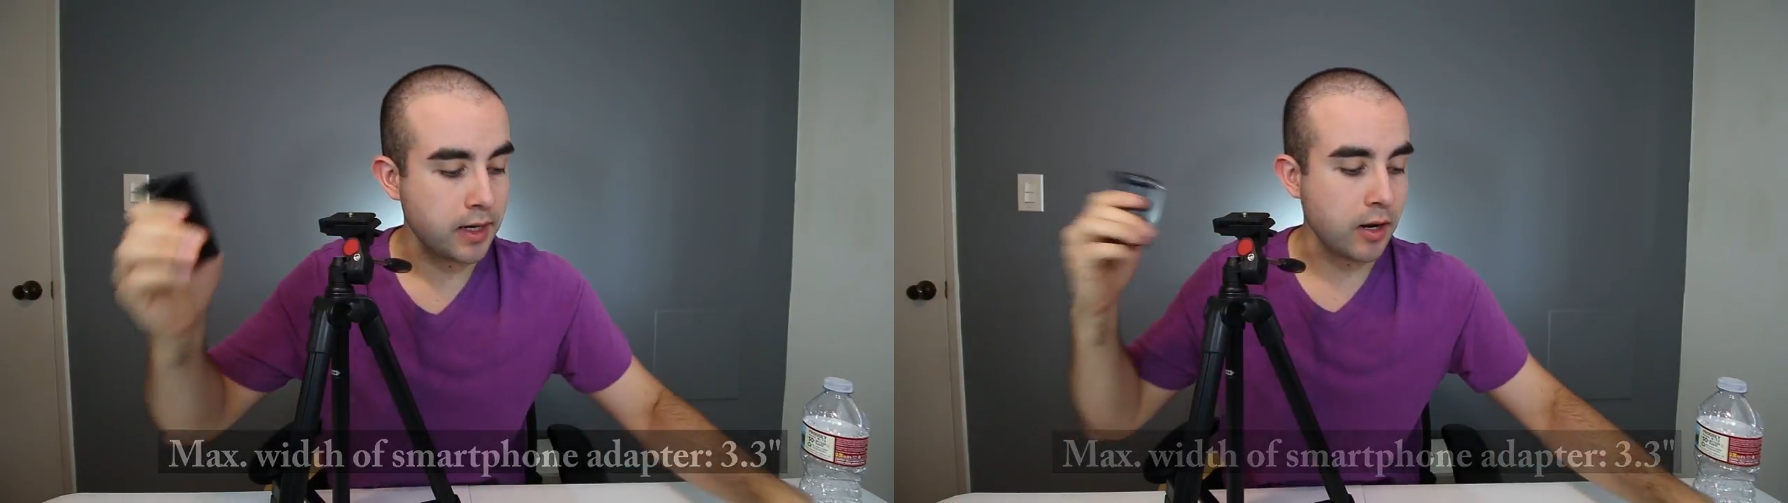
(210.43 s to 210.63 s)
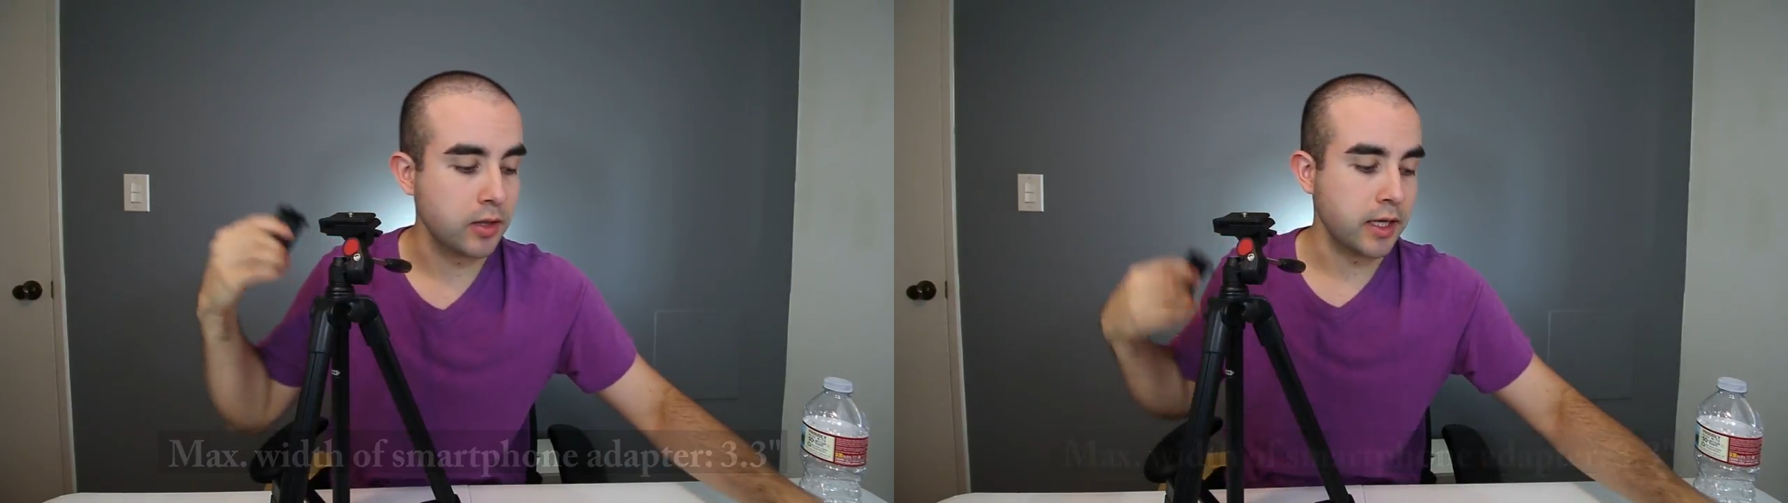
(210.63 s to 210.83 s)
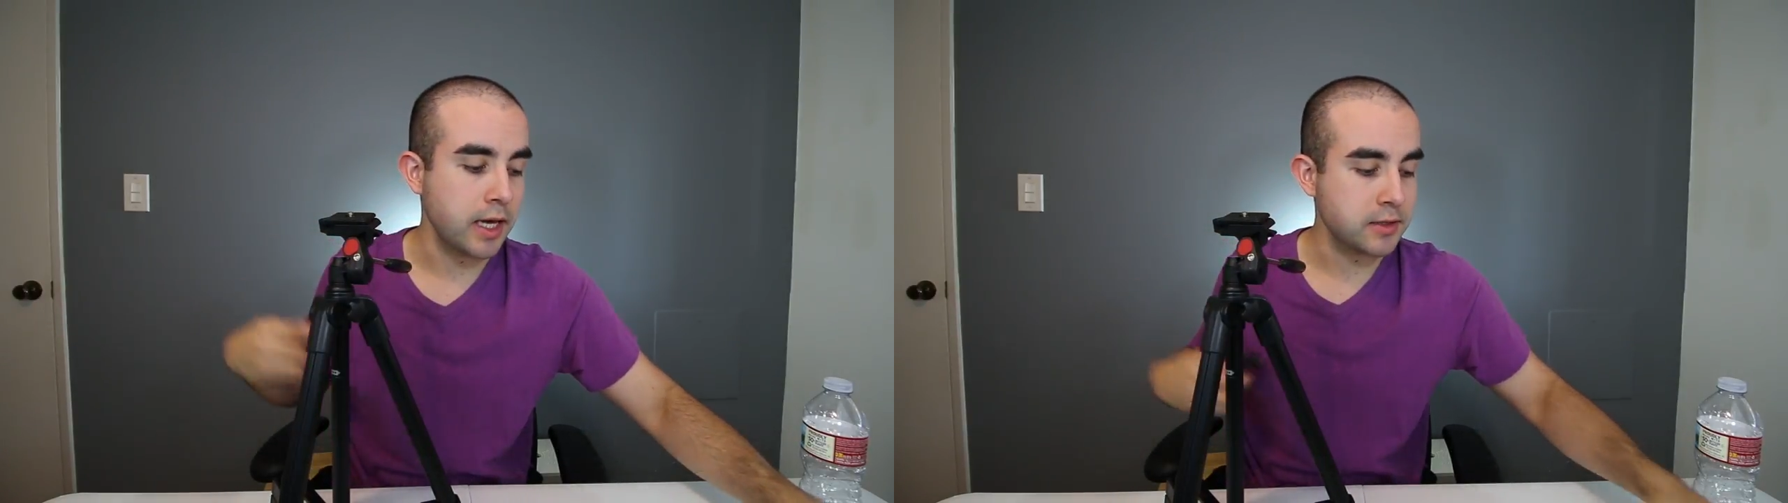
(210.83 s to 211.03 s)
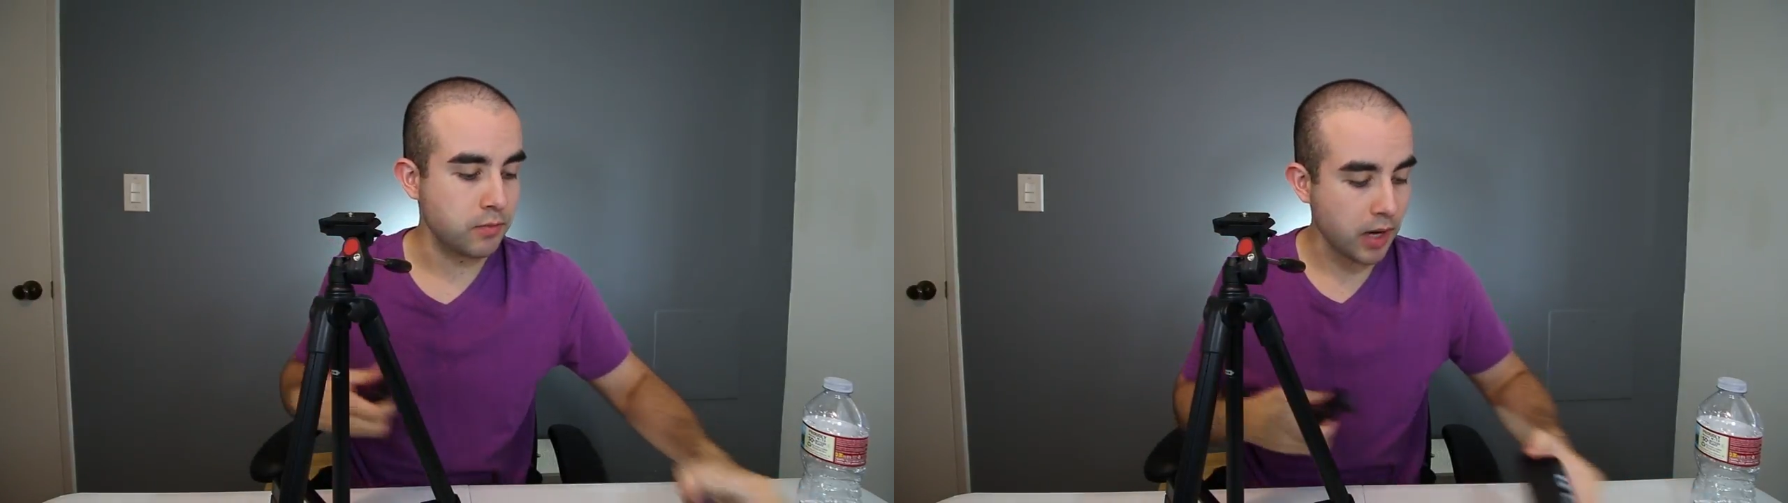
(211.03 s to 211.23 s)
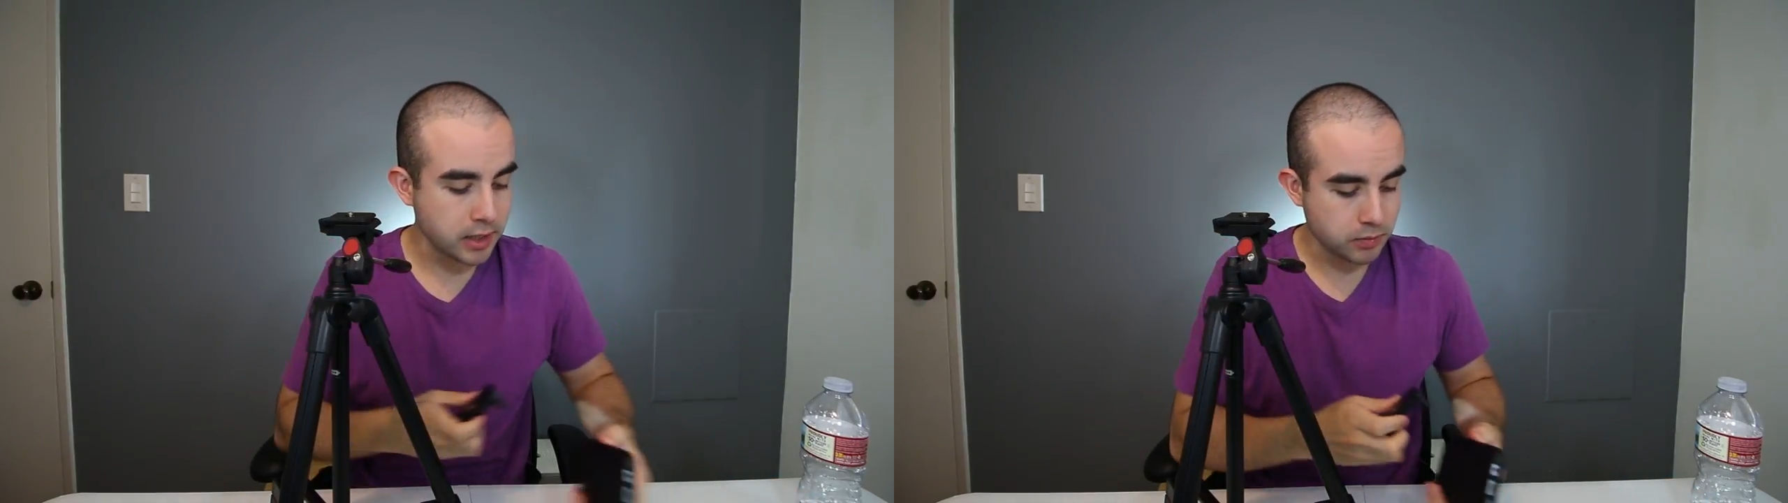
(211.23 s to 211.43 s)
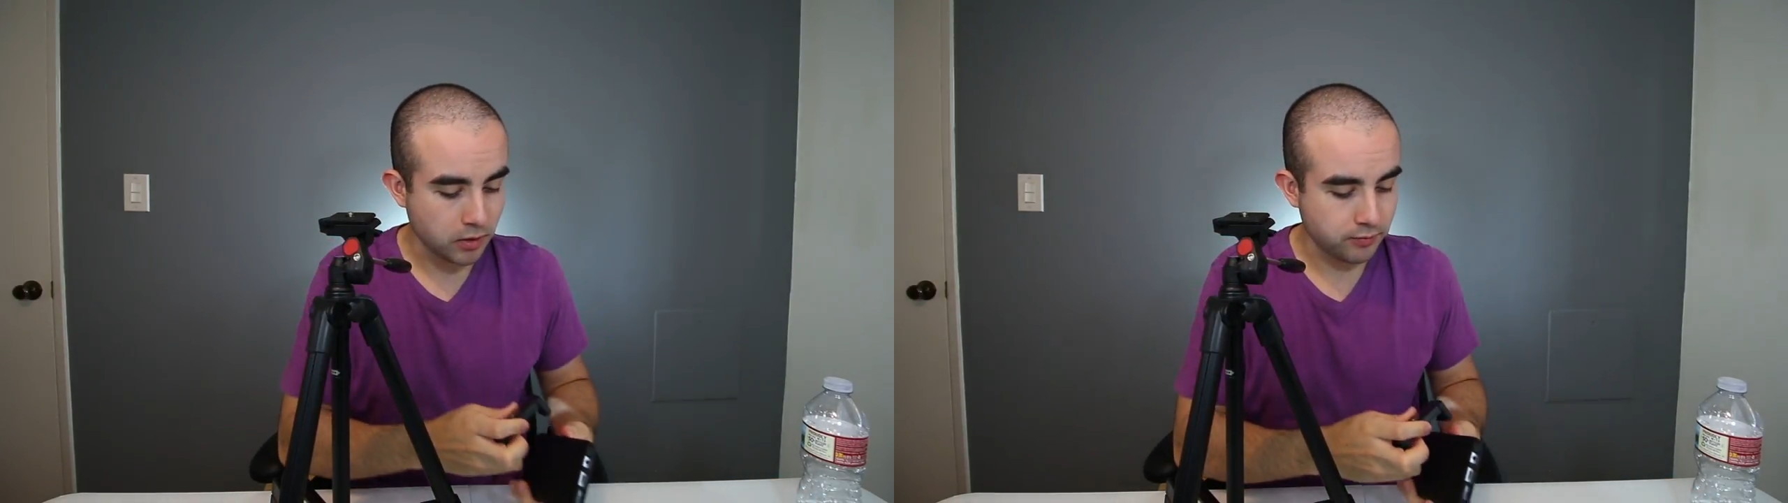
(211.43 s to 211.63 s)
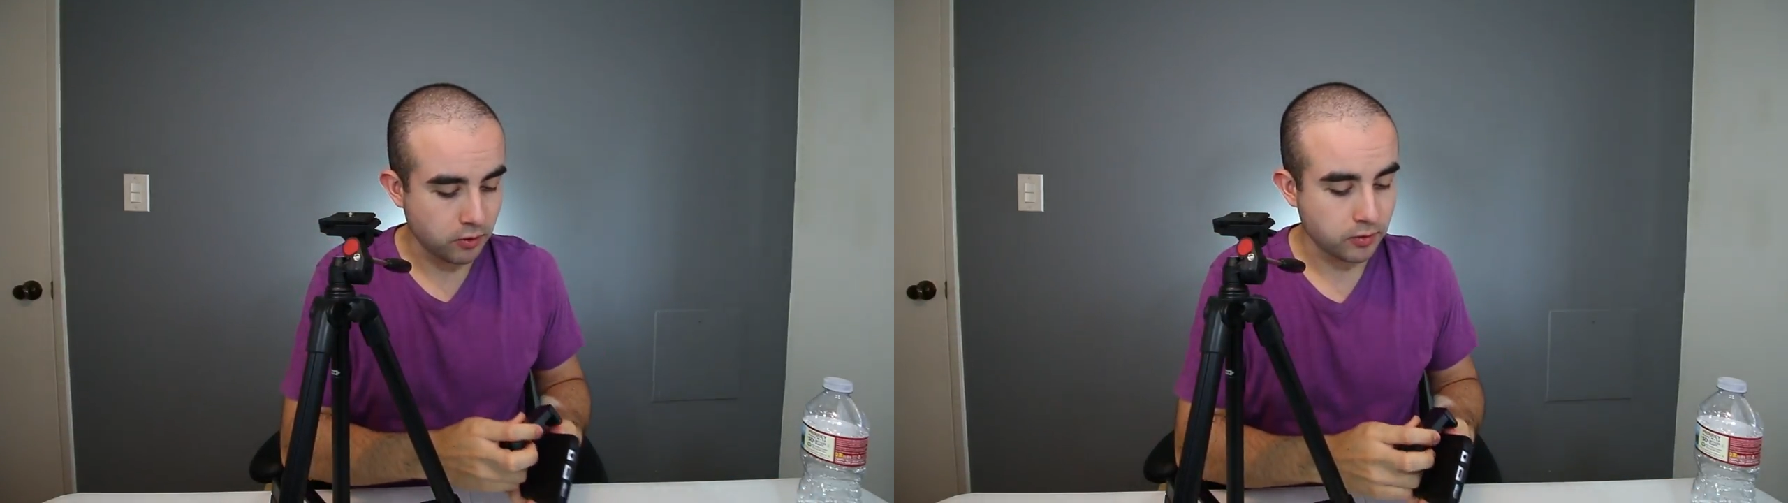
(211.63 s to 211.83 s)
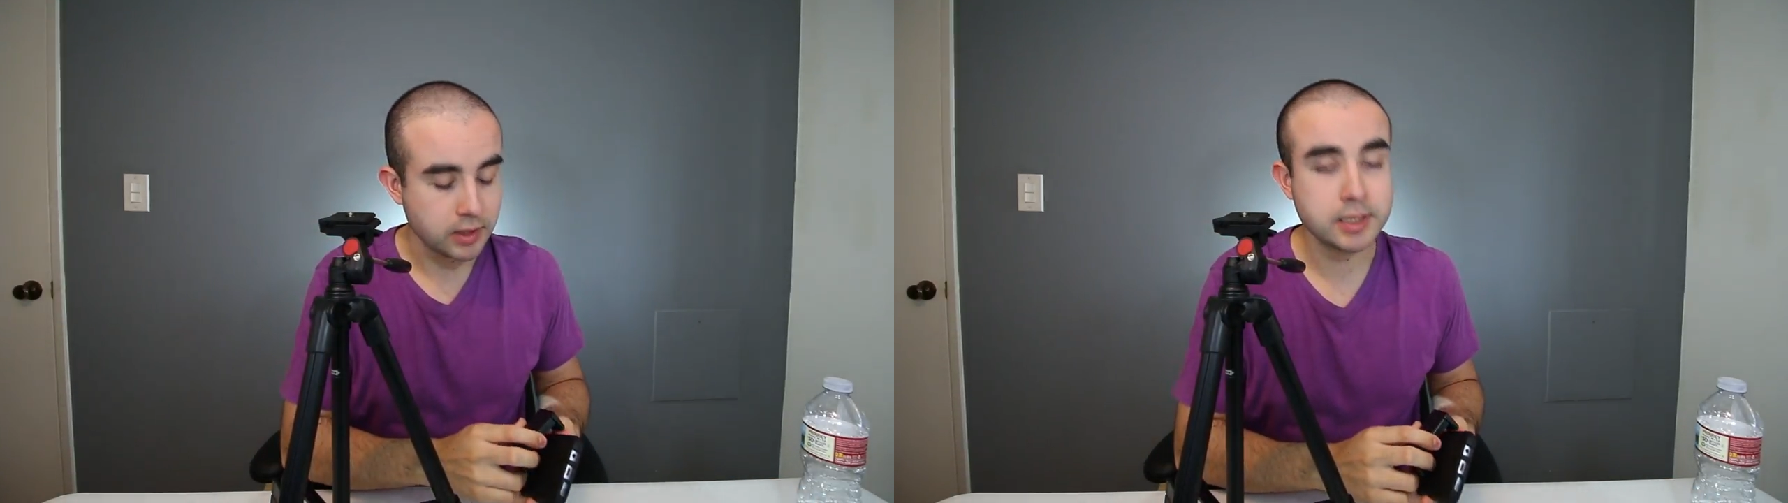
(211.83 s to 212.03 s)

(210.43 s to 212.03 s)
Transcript: Now, in the case of my smartphone,